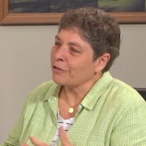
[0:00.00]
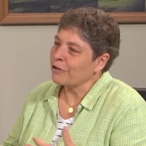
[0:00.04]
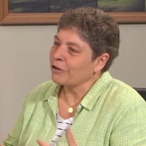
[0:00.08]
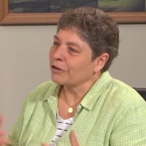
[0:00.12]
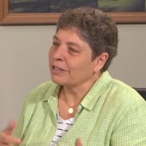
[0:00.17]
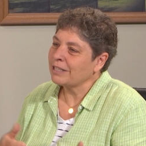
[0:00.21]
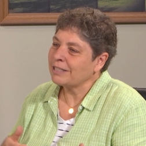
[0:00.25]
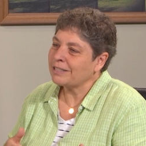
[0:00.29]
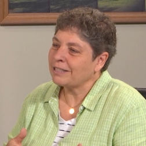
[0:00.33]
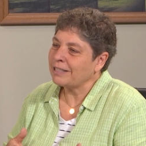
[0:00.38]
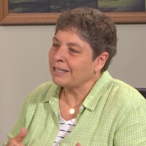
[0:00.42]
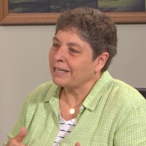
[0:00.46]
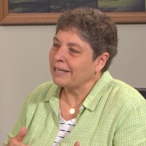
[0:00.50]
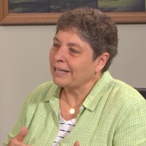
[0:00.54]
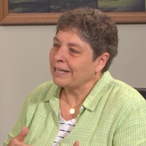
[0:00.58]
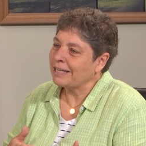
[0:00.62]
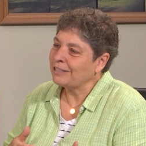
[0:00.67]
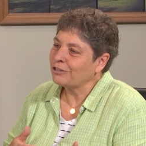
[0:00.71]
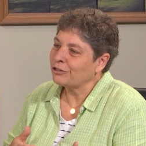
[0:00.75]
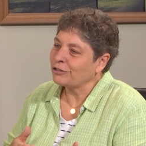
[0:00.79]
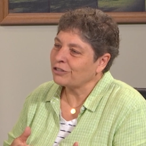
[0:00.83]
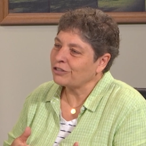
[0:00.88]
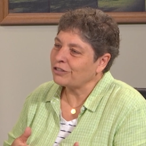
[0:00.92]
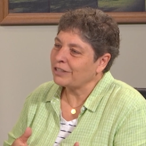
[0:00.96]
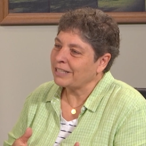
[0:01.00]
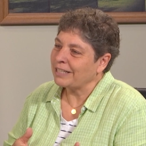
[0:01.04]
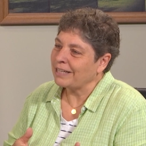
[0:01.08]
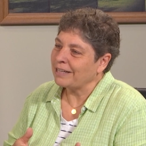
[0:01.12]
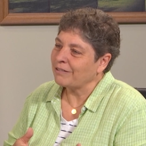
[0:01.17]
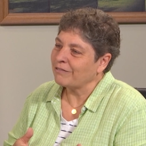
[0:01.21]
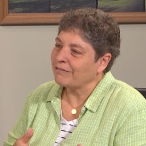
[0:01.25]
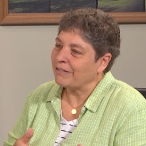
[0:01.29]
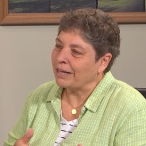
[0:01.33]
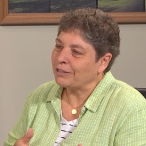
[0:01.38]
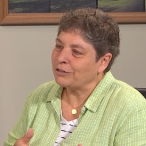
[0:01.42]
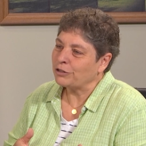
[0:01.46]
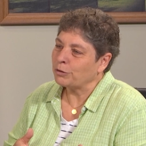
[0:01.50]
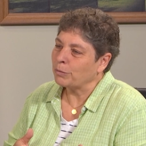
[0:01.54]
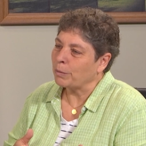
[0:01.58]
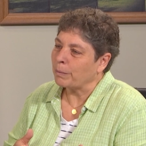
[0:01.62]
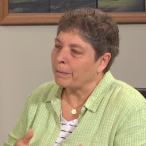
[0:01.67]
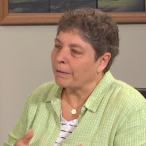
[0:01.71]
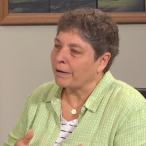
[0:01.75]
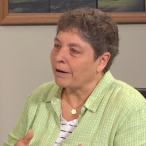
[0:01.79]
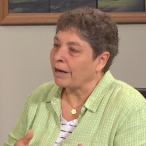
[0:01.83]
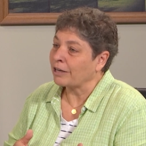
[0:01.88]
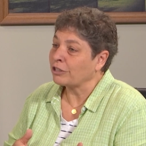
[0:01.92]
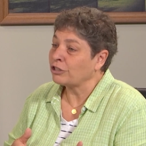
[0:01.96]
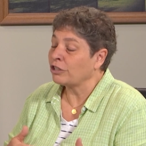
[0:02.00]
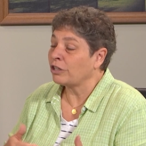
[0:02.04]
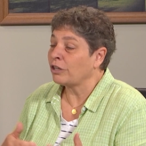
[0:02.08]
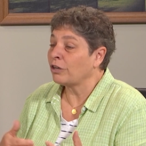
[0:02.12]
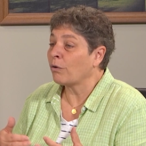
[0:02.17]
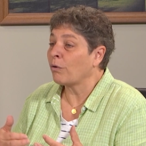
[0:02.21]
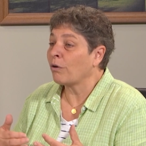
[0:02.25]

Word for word: or they're listed, interested in vegetable production